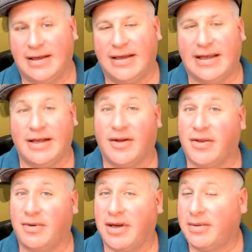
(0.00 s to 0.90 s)
And
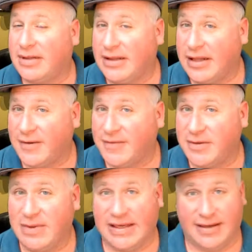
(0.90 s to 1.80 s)
although I would love
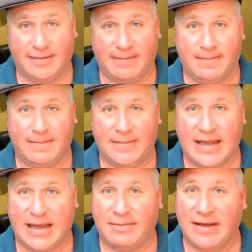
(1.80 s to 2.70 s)
to be
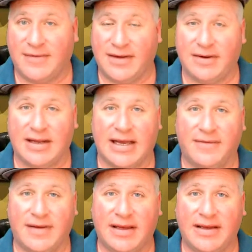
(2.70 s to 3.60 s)
at my favorite
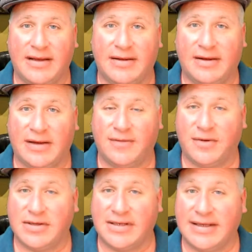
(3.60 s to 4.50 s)
cafe,
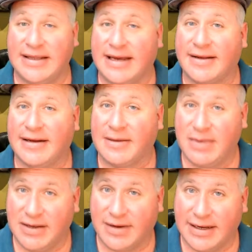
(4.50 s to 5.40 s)
unfortunately that cannot
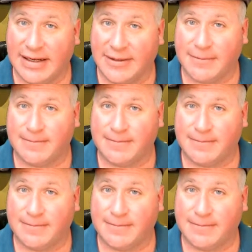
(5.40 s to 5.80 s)
be right now.